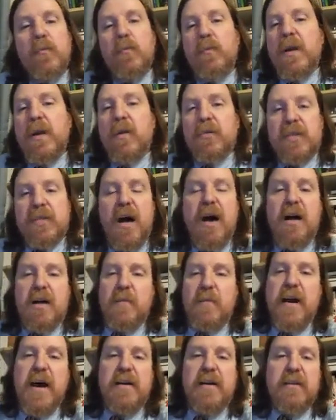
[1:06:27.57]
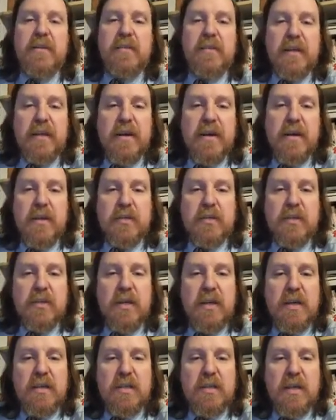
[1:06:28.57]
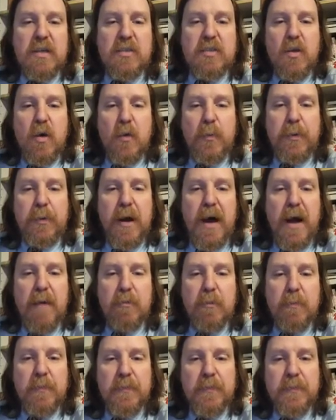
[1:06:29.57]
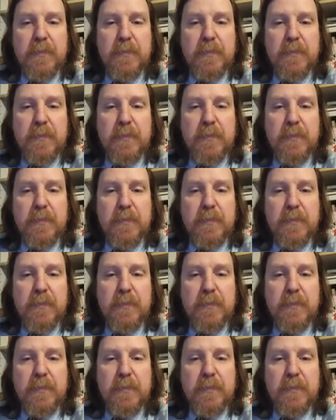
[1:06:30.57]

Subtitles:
we don't talk about anything else. It's no problem.